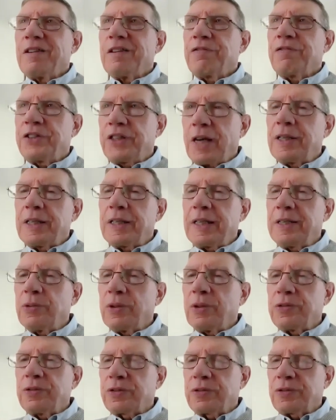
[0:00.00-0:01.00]
Fidelity
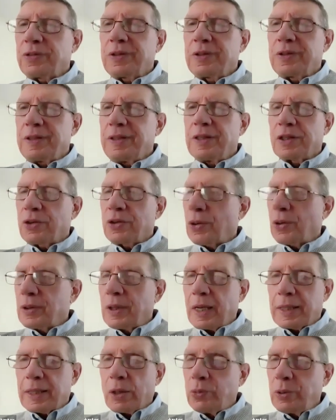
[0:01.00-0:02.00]
was growing
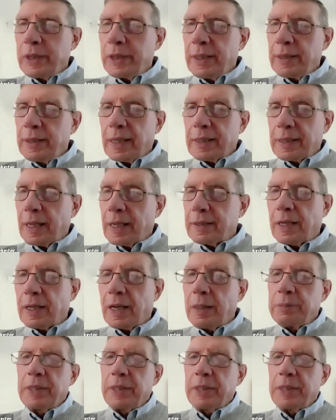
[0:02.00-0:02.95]
like a weed at that time.